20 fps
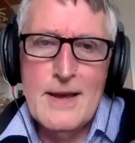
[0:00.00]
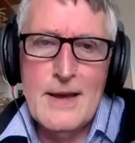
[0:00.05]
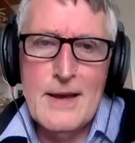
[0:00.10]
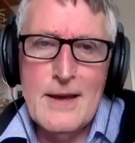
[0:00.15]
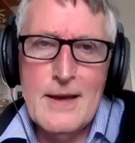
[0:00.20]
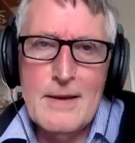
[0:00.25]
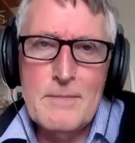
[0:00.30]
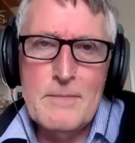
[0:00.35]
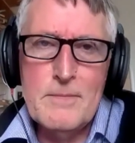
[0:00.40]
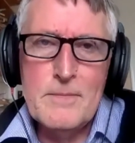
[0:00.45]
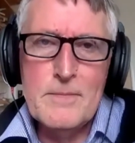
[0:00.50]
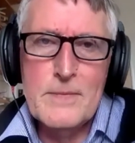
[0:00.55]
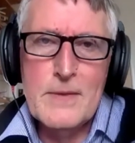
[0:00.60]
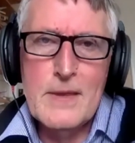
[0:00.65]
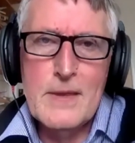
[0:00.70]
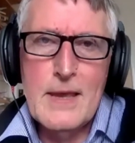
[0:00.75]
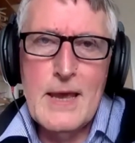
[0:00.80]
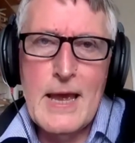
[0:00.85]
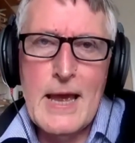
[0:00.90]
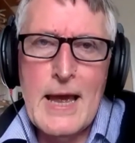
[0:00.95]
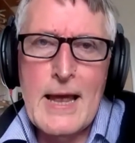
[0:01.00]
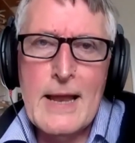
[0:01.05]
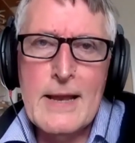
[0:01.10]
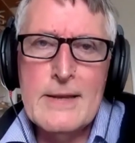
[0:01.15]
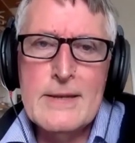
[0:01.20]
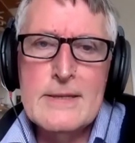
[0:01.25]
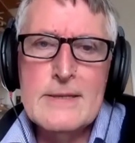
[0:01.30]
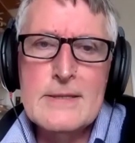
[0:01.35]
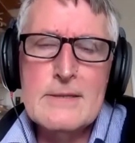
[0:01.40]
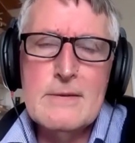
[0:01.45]

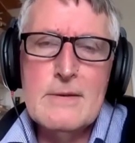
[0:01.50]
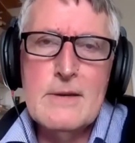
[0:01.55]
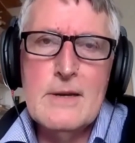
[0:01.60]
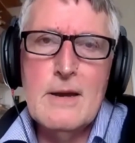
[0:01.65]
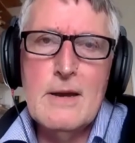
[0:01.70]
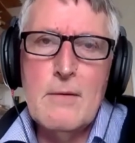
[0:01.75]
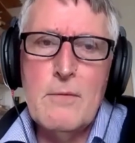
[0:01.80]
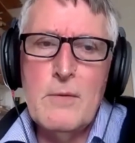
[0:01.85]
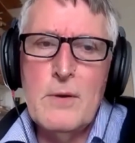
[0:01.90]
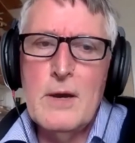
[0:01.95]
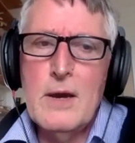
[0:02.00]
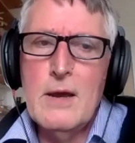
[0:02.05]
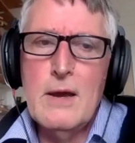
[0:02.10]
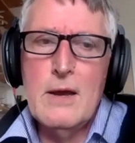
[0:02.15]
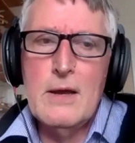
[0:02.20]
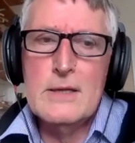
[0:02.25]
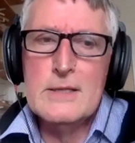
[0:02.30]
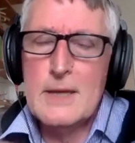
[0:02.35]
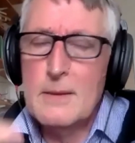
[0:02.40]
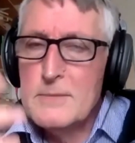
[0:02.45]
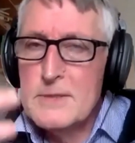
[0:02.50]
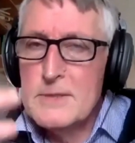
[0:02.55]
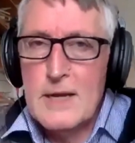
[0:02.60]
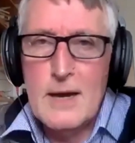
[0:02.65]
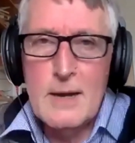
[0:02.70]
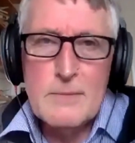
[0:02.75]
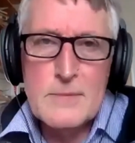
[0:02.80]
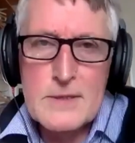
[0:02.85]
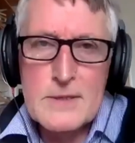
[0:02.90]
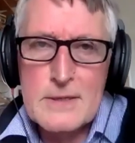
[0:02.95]
And
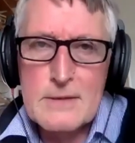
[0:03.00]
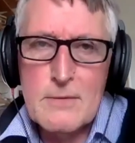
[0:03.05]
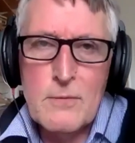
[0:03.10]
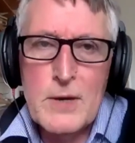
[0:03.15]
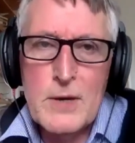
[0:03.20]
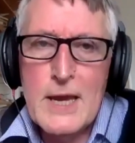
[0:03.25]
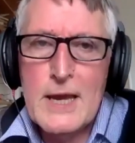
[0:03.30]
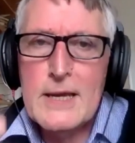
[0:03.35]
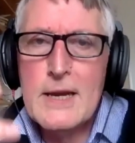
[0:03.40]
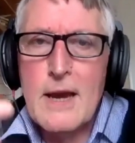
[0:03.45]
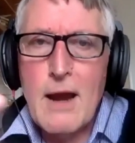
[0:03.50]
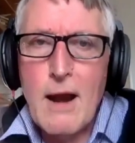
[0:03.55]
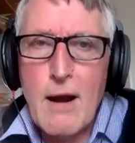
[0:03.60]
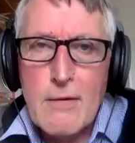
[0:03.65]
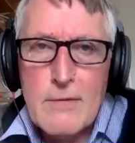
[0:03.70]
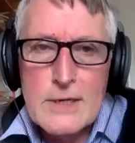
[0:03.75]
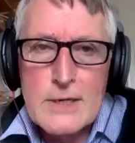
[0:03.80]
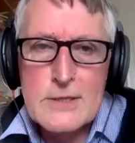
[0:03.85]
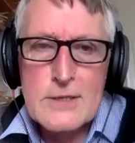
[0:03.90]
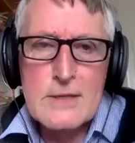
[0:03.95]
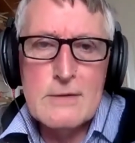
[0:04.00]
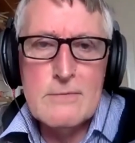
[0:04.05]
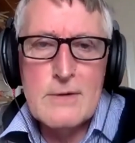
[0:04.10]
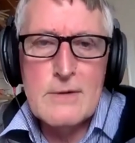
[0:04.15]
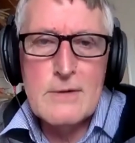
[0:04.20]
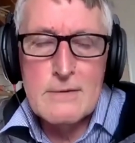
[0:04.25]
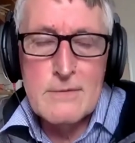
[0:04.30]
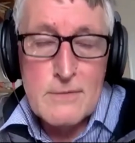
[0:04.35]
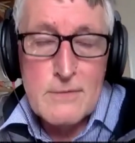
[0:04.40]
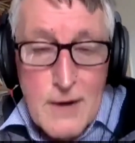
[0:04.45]
sometimes we encourage the
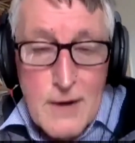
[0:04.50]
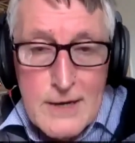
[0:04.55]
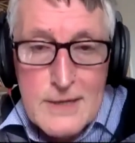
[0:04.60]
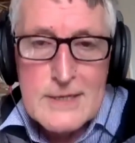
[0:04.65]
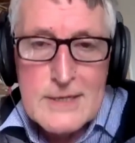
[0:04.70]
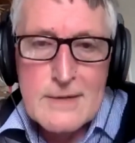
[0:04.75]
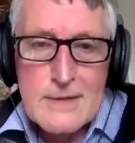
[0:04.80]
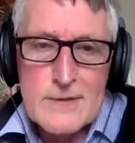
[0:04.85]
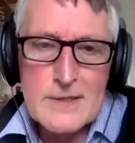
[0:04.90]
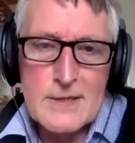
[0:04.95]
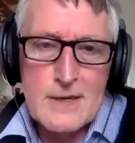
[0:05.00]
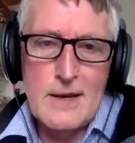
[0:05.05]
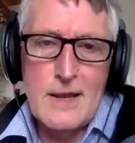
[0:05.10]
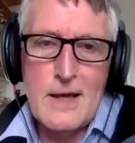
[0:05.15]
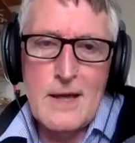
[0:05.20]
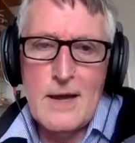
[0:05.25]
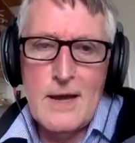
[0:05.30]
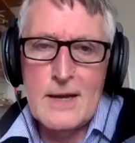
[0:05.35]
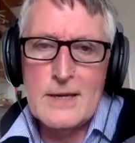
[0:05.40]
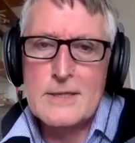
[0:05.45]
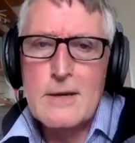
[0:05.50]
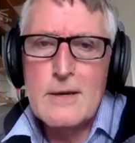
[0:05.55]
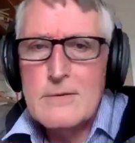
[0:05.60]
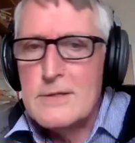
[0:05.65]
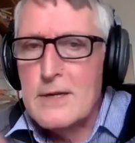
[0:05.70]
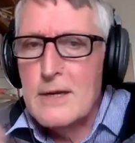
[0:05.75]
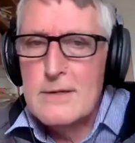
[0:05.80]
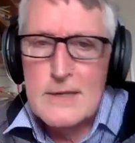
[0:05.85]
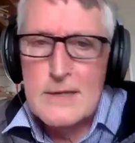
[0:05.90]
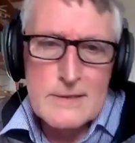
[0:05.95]
relatives to lie.
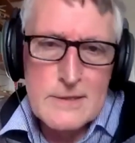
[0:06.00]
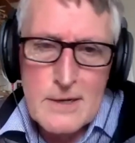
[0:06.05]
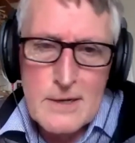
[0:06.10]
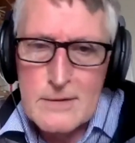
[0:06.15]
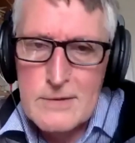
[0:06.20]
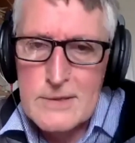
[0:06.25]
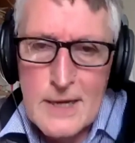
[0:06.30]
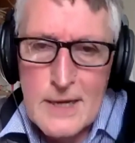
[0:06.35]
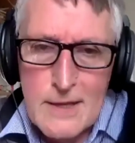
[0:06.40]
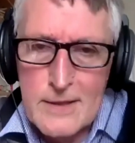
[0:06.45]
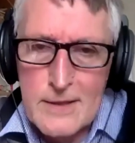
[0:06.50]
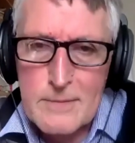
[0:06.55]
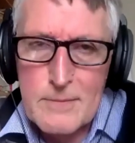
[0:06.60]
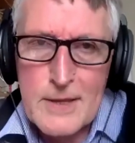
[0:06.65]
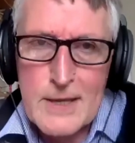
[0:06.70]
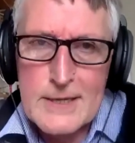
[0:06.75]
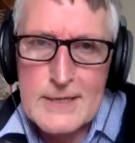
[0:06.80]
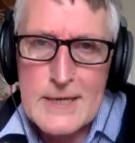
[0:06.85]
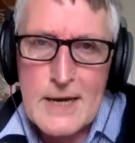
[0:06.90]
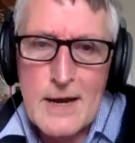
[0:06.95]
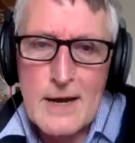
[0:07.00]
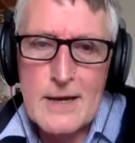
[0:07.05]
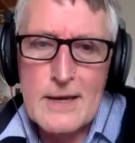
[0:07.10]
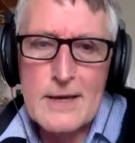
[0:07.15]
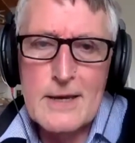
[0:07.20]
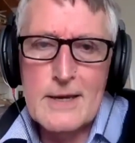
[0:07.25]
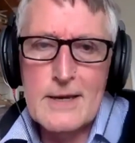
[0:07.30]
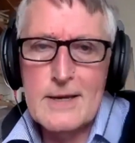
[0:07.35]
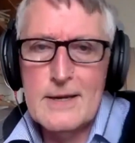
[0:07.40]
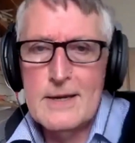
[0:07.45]
Don't tell them they're
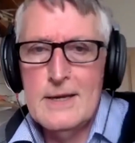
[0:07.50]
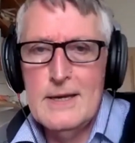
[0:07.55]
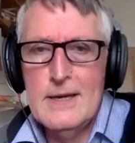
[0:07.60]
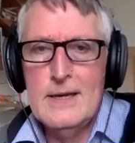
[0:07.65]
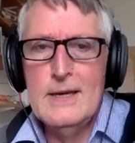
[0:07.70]
dying.